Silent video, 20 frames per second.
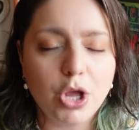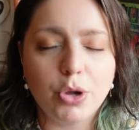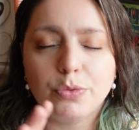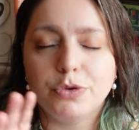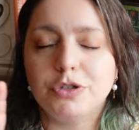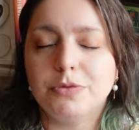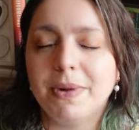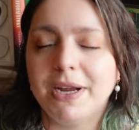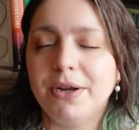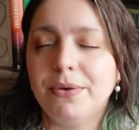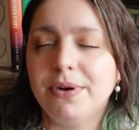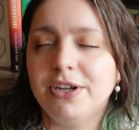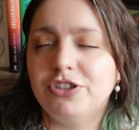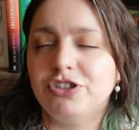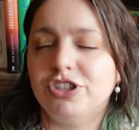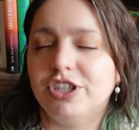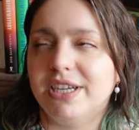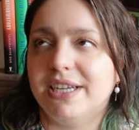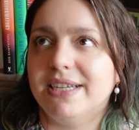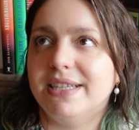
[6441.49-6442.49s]
which my
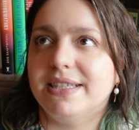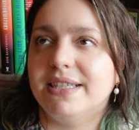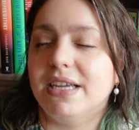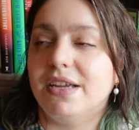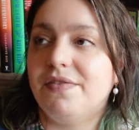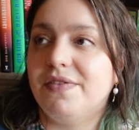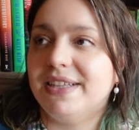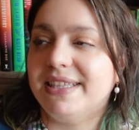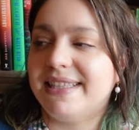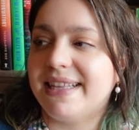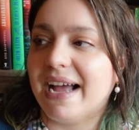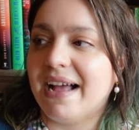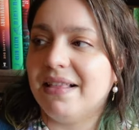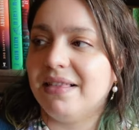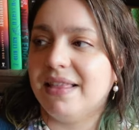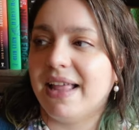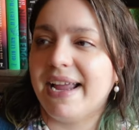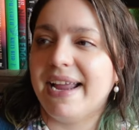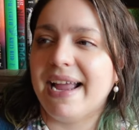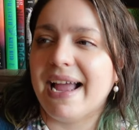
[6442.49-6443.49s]
question is, if it's that
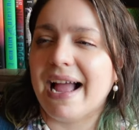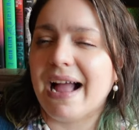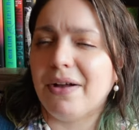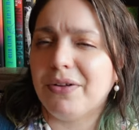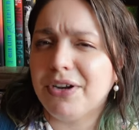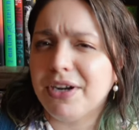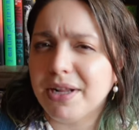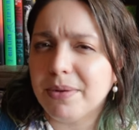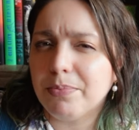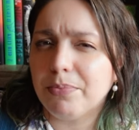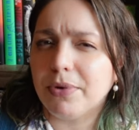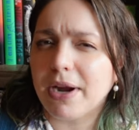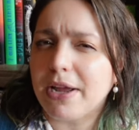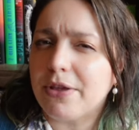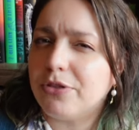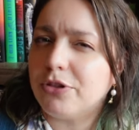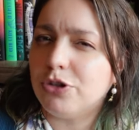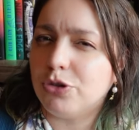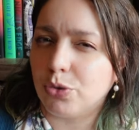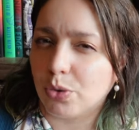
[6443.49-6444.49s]
light, how did it
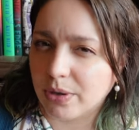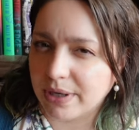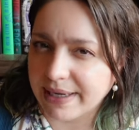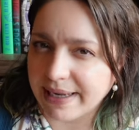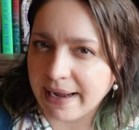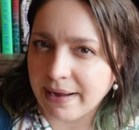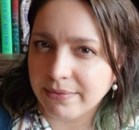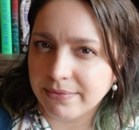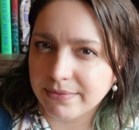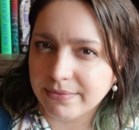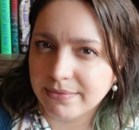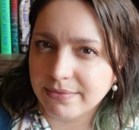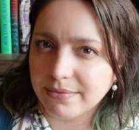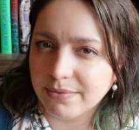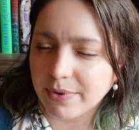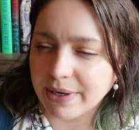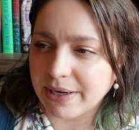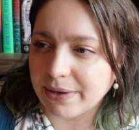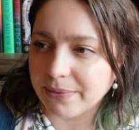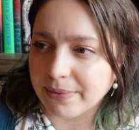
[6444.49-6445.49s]
break the door down
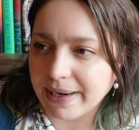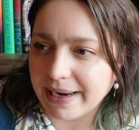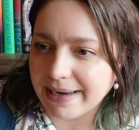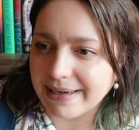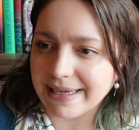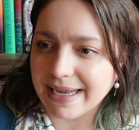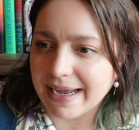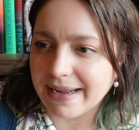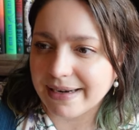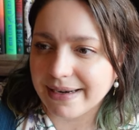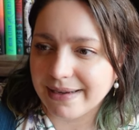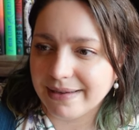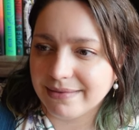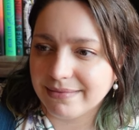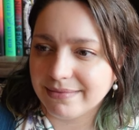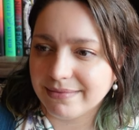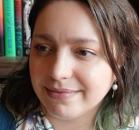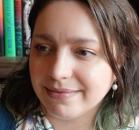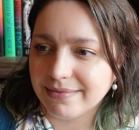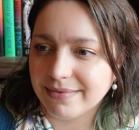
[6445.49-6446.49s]
when it ran at
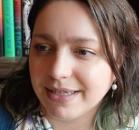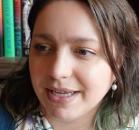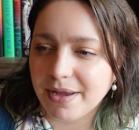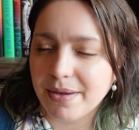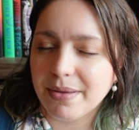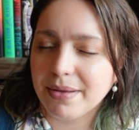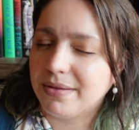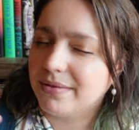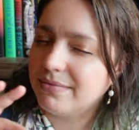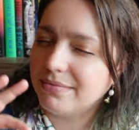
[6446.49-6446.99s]
it?